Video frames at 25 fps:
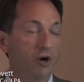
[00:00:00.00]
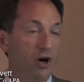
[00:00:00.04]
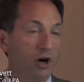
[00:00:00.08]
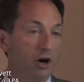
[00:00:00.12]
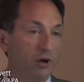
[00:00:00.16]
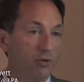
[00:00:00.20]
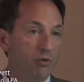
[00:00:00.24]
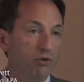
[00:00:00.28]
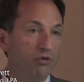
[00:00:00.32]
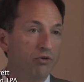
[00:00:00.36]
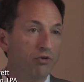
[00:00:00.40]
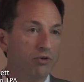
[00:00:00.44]

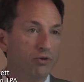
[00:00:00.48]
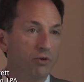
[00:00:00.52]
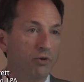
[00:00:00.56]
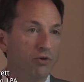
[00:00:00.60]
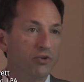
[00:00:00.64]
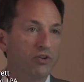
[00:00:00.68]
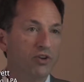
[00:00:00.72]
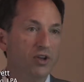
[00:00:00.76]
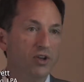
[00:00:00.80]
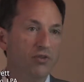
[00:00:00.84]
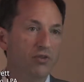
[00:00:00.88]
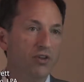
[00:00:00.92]

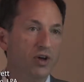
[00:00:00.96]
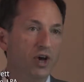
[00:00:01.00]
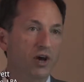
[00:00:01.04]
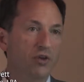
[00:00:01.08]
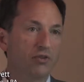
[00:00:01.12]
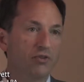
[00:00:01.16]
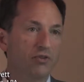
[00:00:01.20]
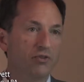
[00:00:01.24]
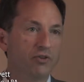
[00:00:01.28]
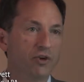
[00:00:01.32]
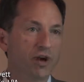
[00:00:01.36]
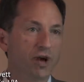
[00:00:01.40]

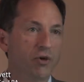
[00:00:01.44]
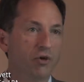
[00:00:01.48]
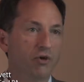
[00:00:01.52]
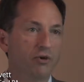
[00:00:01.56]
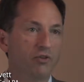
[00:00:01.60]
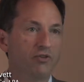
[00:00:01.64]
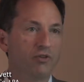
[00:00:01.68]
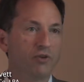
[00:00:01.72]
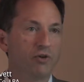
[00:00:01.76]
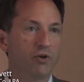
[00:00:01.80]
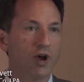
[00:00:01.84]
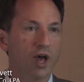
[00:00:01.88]

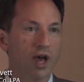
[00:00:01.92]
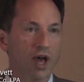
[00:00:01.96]
$113,000 or